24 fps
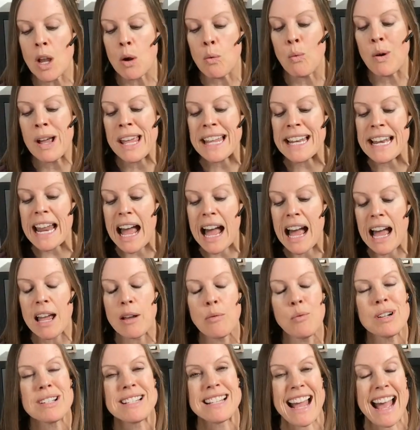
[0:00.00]
when I
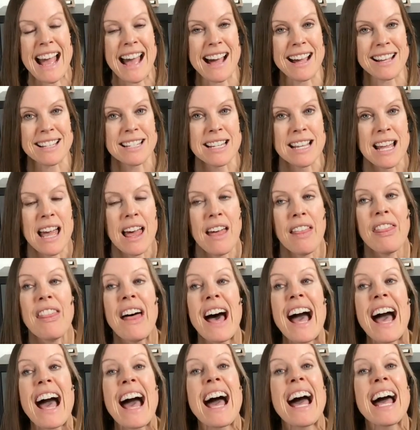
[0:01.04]
was at
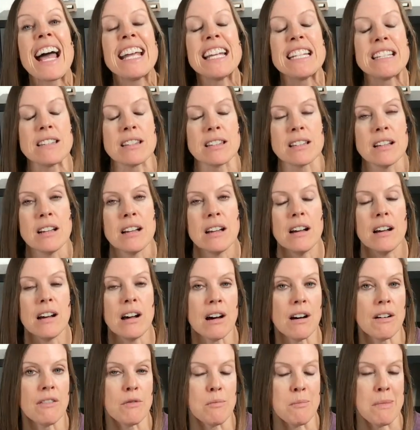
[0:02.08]
the height
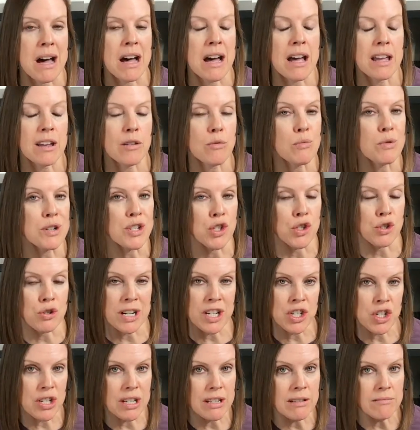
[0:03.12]
of my
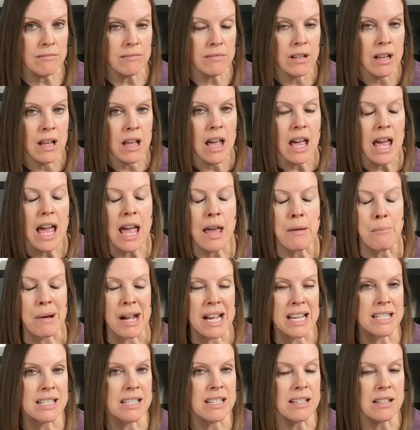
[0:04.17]
restriction and
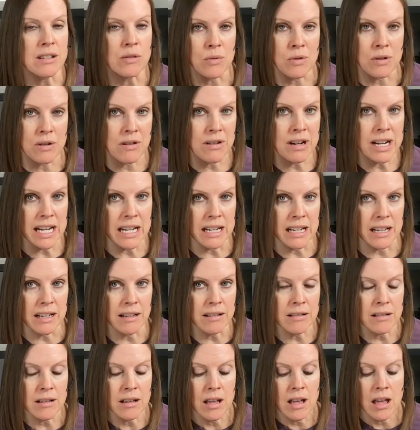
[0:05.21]
my disordered
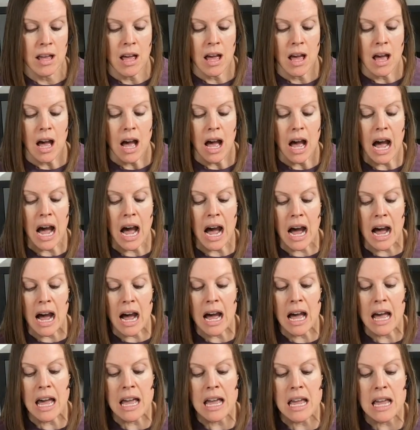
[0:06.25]
eating,
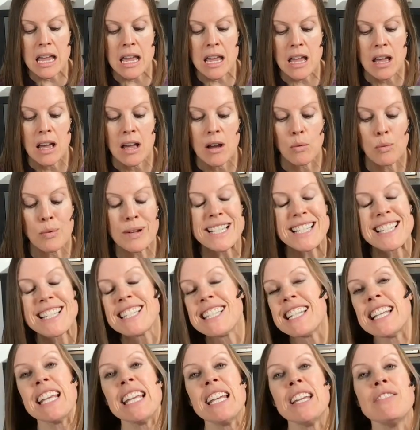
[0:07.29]
I
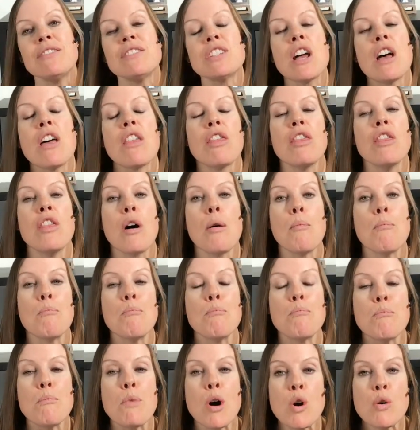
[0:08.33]
received the
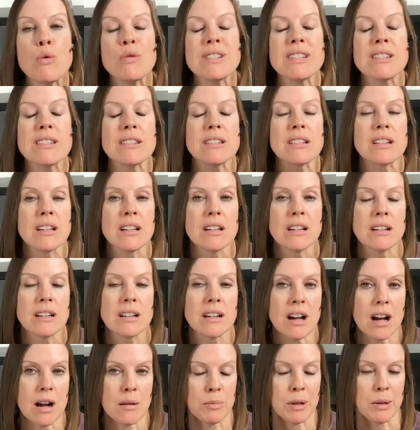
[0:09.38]
most
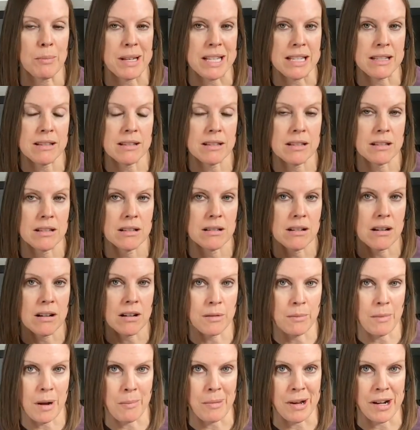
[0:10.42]
compliments
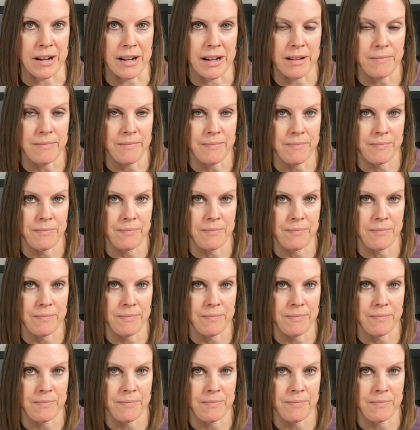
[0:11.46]
on my body.